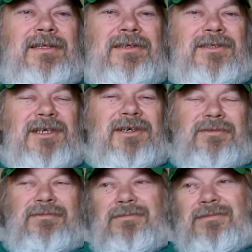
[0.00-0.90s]
the
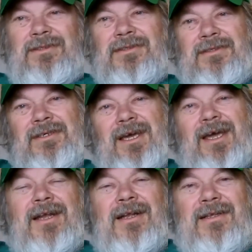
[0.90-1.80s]
show
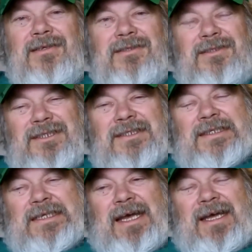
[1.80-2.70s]
cattle and,
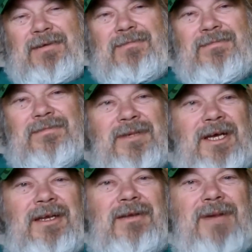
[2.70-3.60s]
and tie them
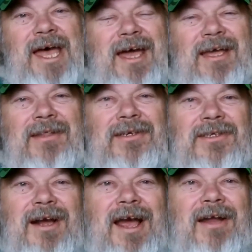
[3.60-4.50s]
on the back of the
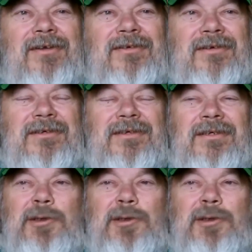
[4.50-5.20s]
tractor and